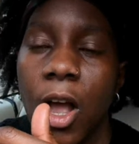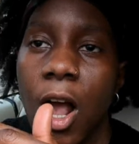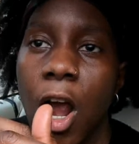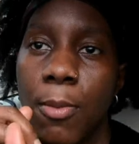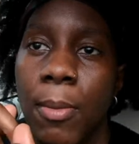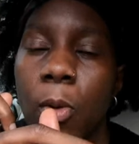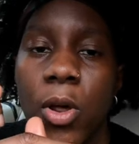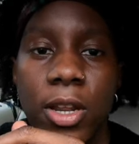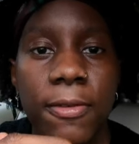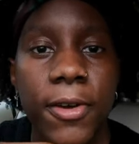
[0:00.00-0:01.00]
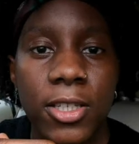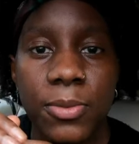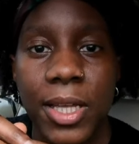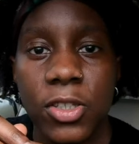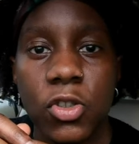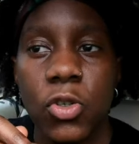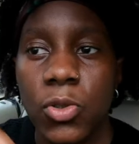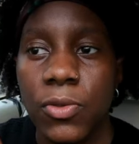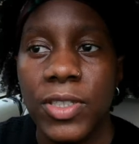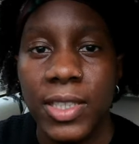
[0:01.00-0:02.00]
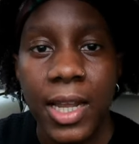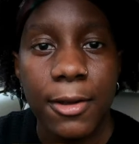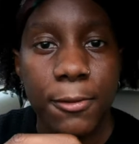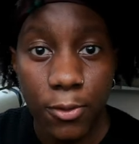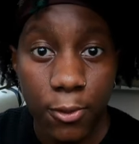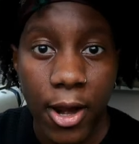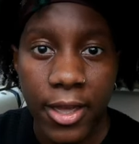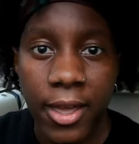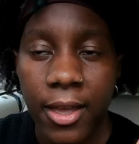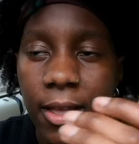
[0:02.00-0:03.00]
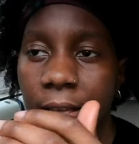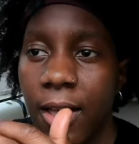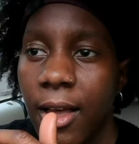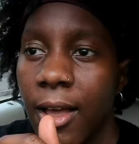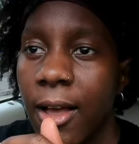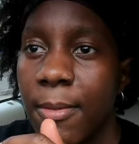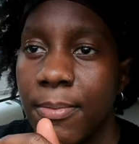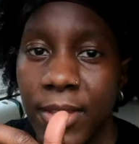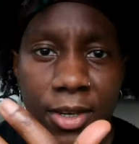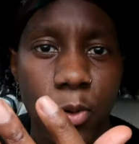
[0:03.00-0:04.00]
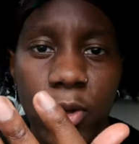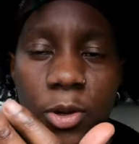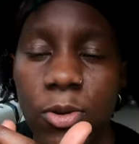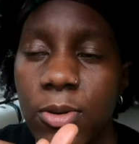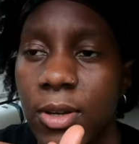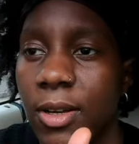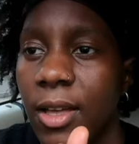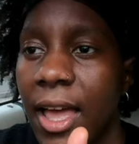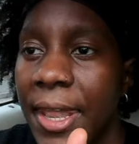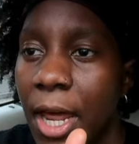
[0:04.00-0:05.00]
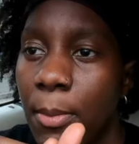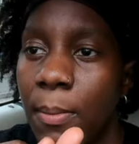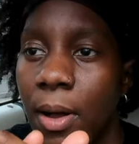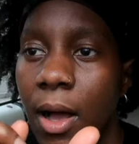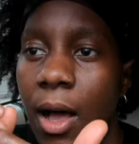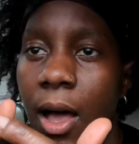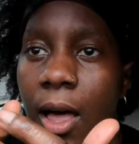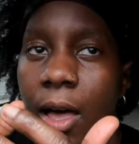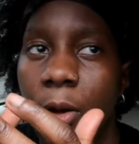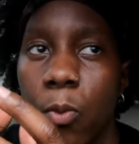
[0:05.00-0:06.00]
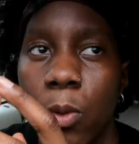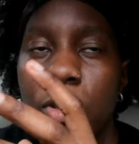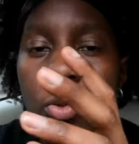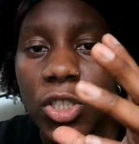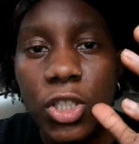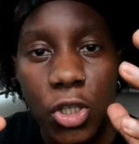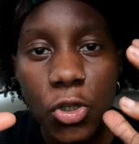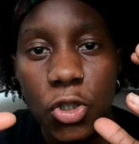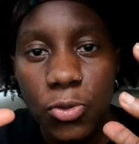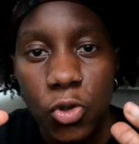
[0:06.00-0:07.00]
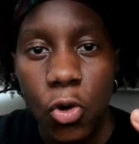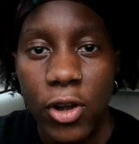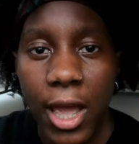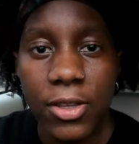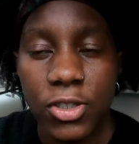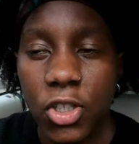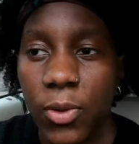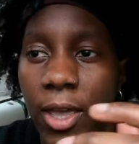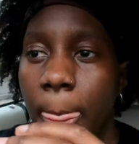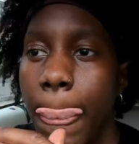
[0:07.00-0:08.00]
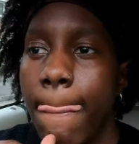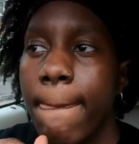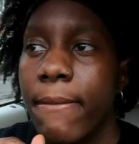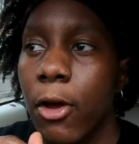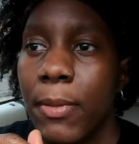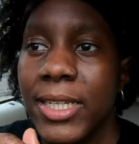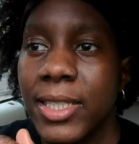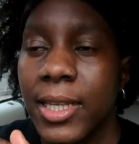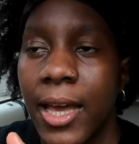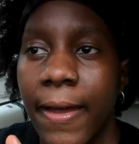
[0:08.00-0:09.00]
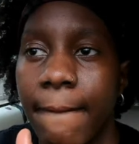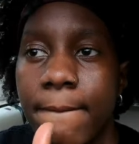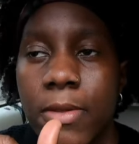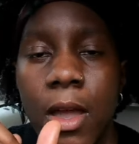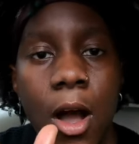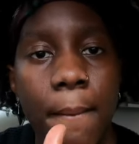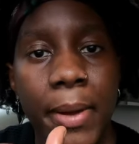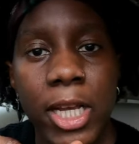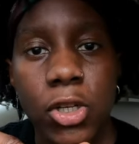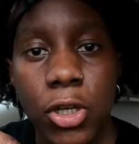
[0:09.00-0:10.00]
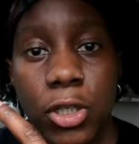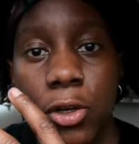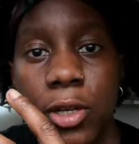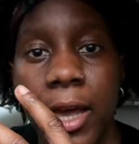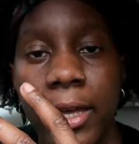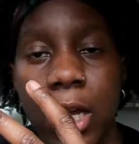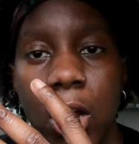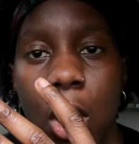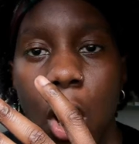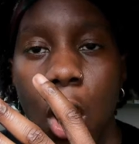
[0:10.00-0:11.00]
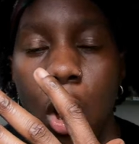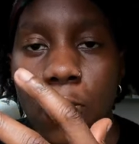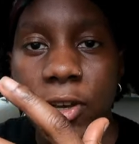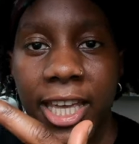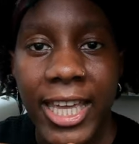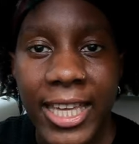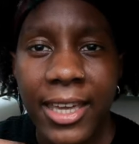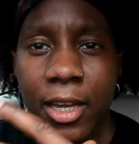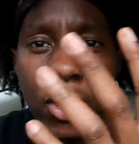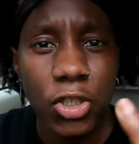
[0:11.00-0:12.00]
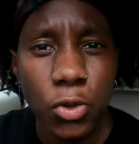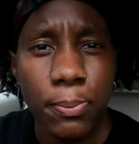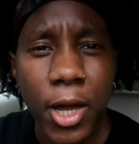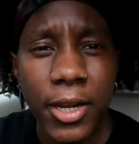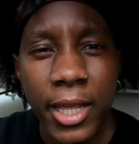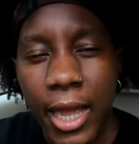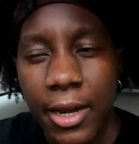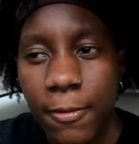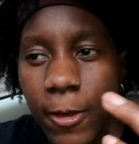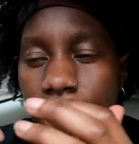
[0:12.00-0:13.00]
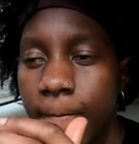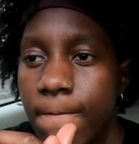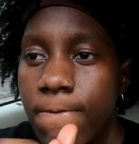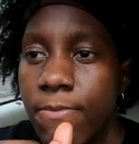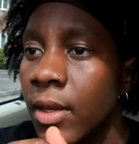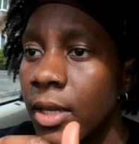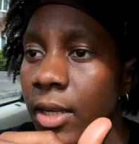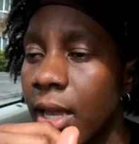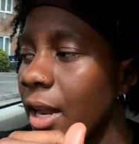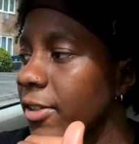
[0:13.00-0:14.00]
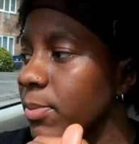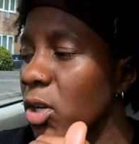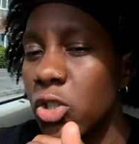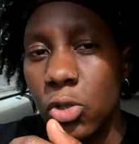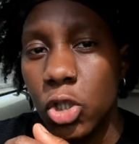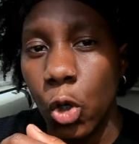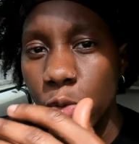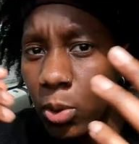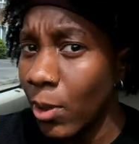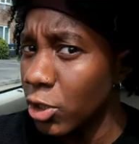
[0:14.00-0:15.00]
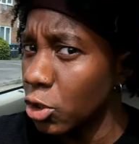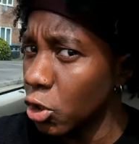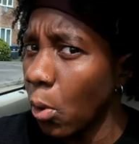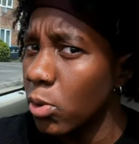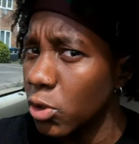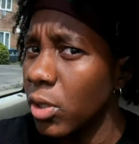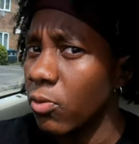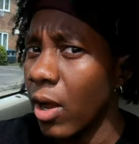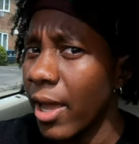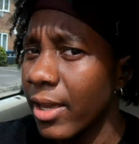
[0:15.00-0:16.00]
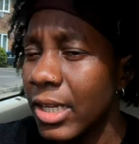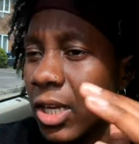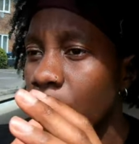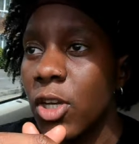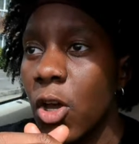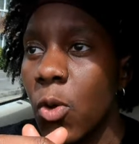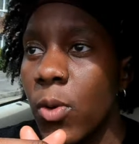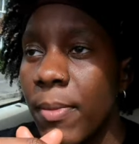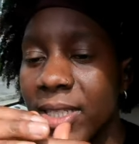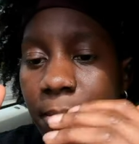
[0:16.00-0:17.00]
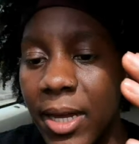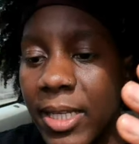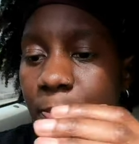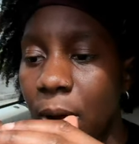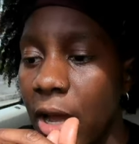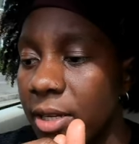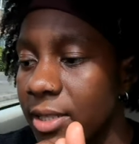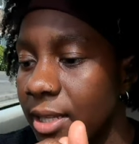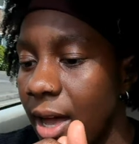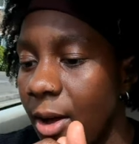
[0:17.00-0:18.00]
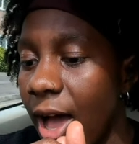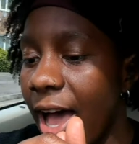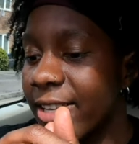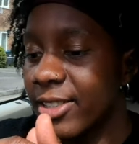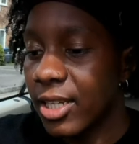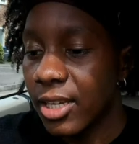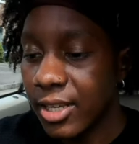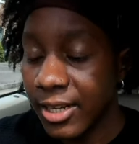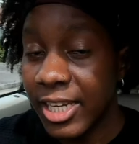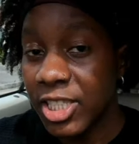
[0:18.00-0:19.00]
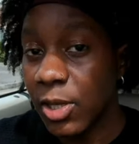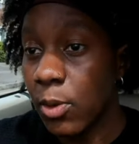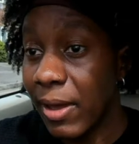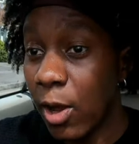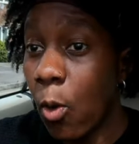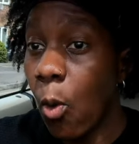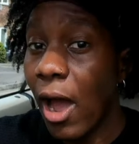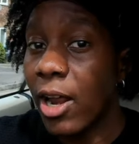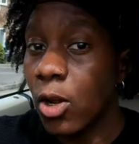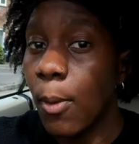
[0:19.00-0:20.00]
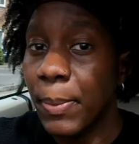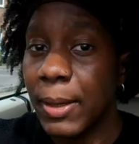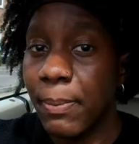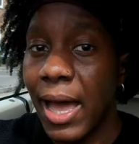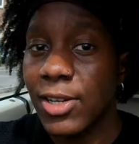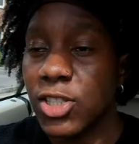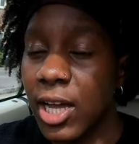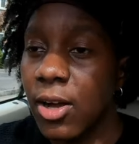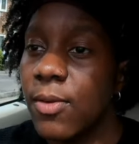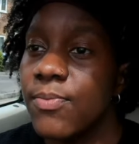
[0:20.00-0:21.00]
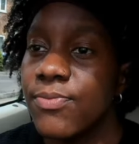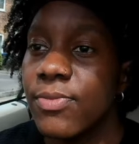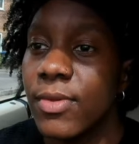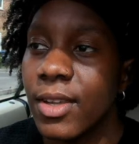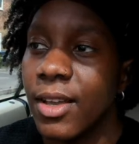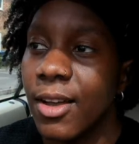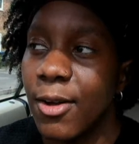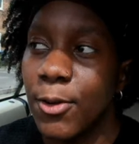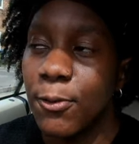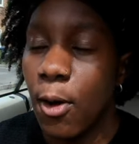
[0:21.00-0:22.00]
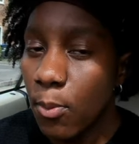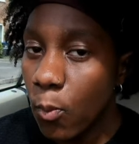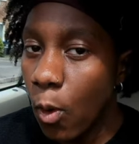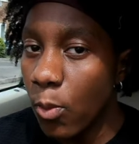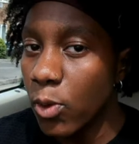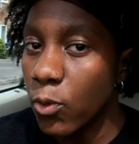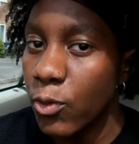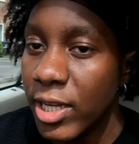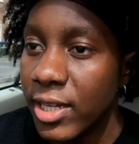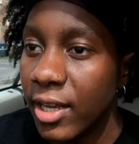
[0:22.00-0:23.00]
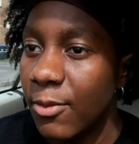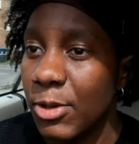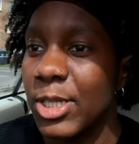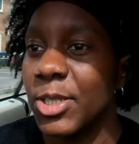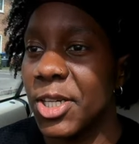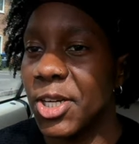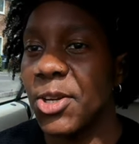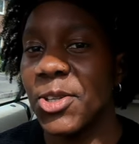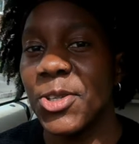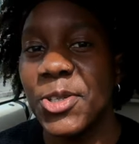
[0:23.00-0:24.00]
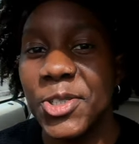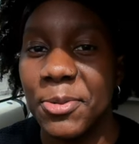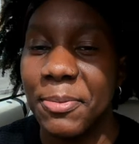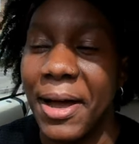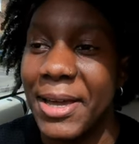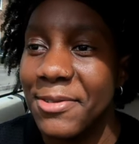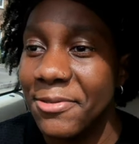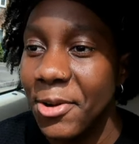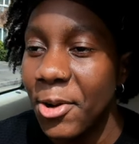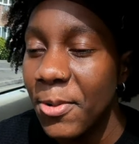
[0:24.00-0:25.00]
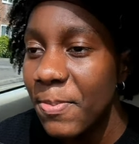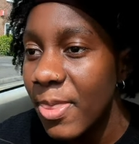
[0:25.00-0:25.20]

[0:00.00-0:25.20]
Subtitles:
I remember one of the first things we had to do was obviously, like, fry it in oil. And I remember when we was watching a YouTube tutorial on how to do it, they were basically like, oh, make sure you don't, like, overheat it because you'll burn it kind of thing. It didn't kind of smell too strong, so we weren't too sure we were doing it right. So we must have made these brownies now, and literally we made quite a lot of big batch. Now, from what we were reading and researching on YouTube about it before,